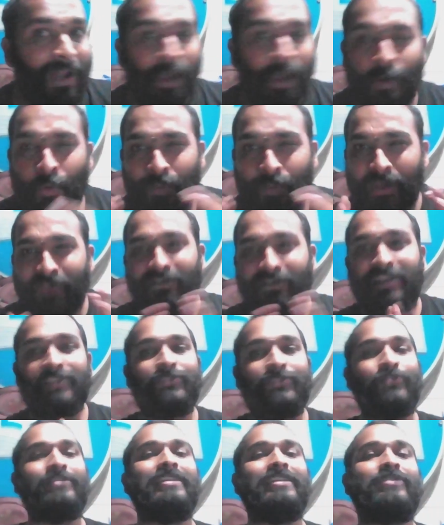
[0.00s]
I hope you have
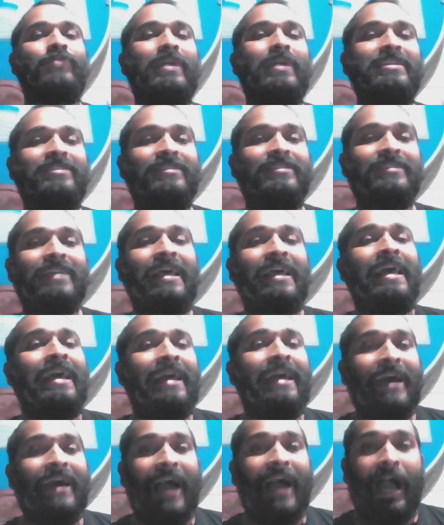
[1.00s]
understood these questions
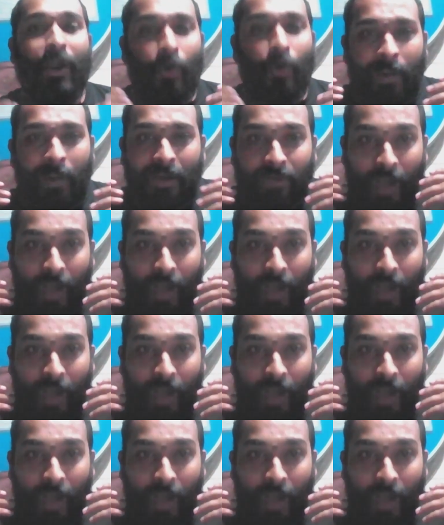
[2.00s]
I hope